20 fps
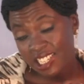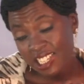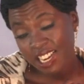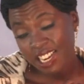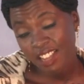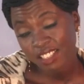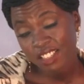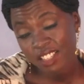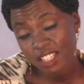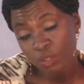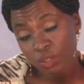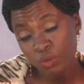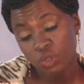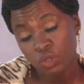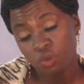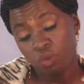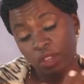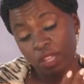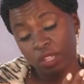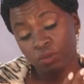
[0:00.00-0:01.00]
And I think that was
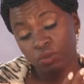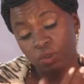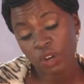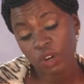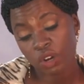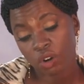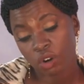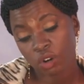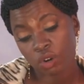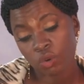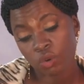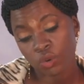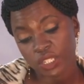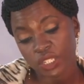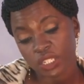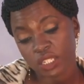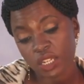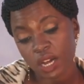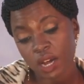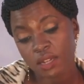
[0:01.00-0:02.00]
great. That's what great art
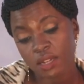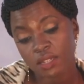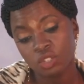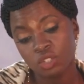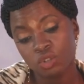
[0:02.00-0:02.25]
always does.